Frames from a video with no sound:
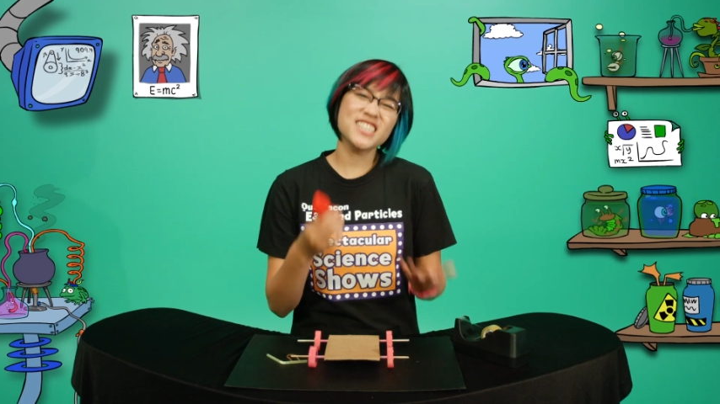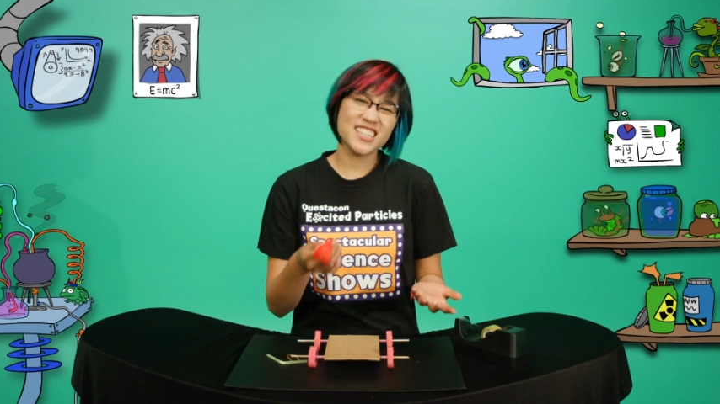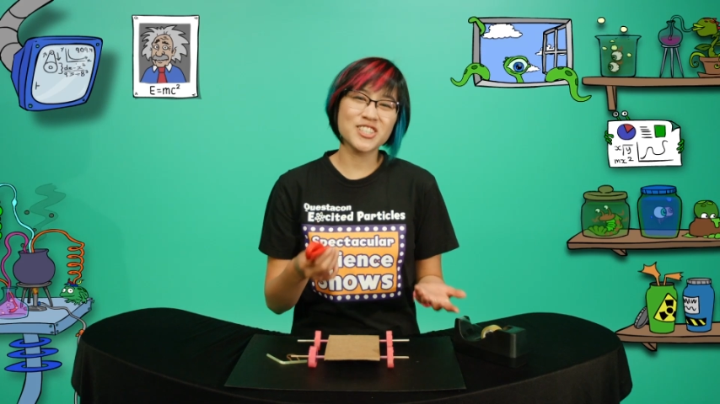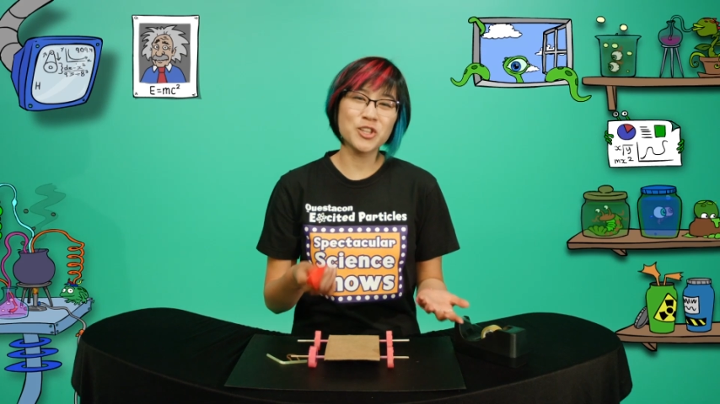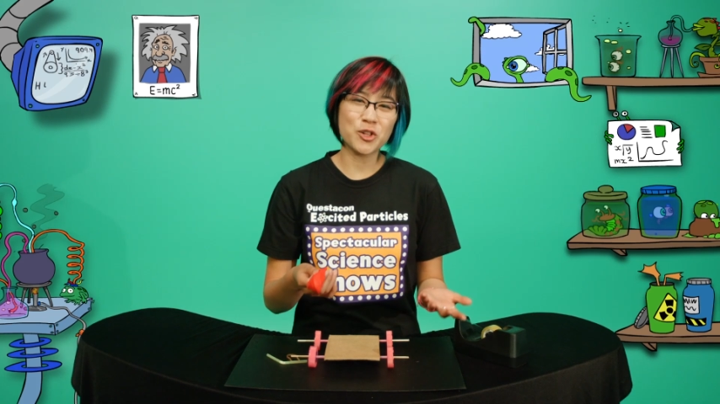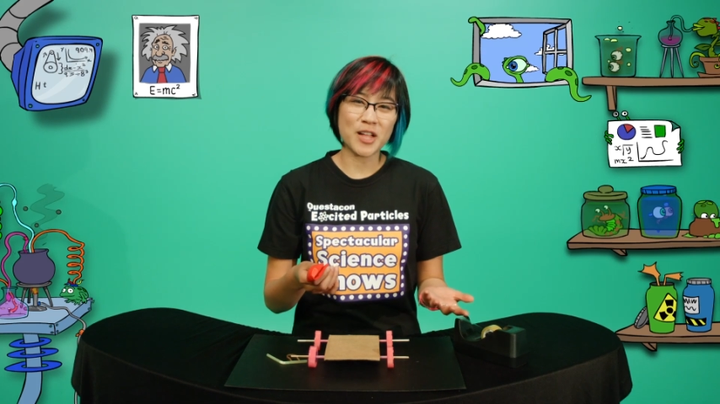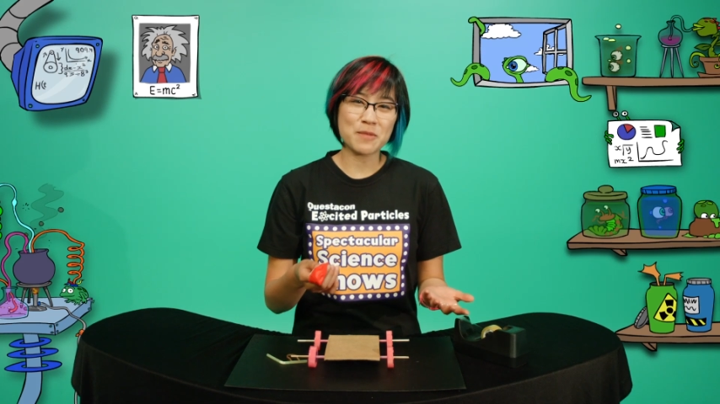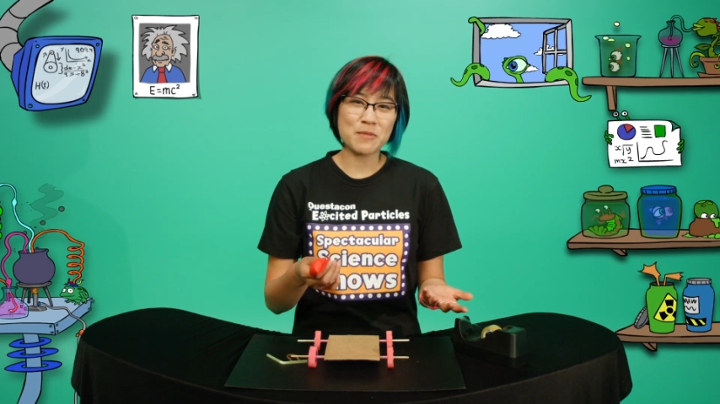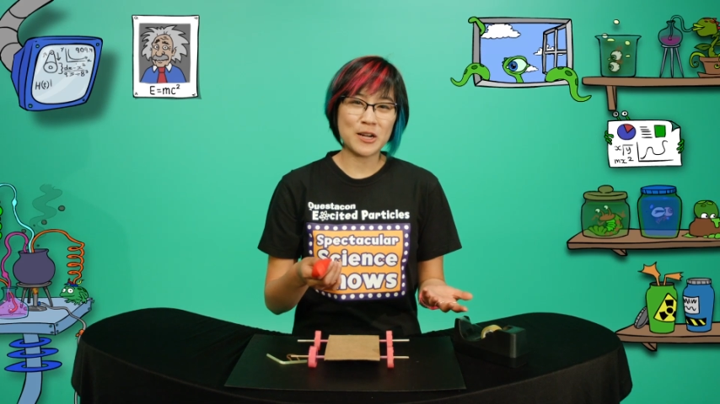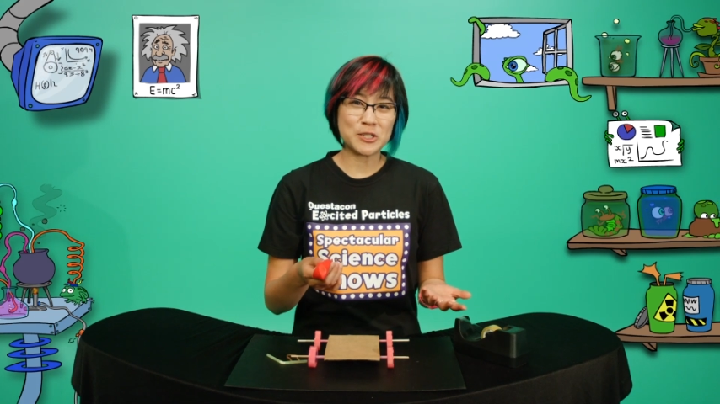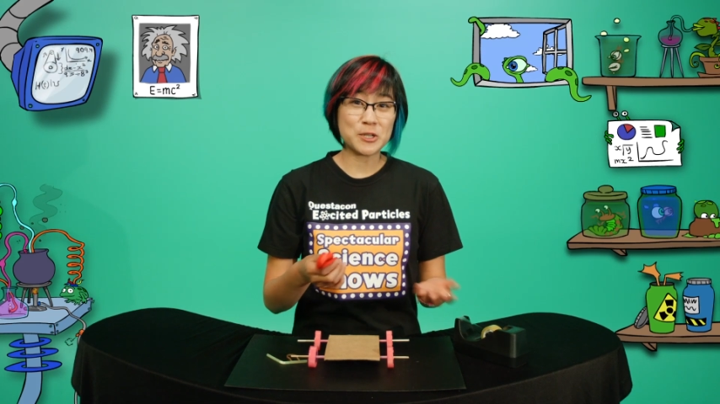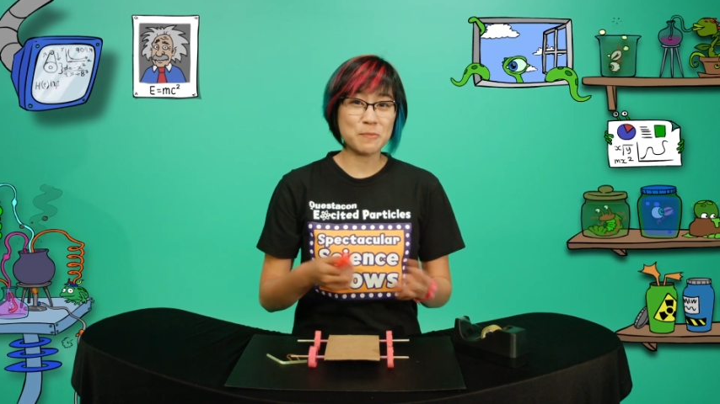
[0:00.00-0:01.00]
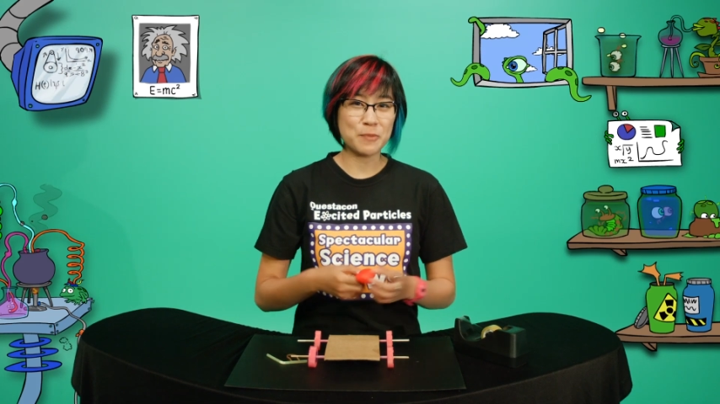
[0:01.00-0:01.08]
doesn't look like much,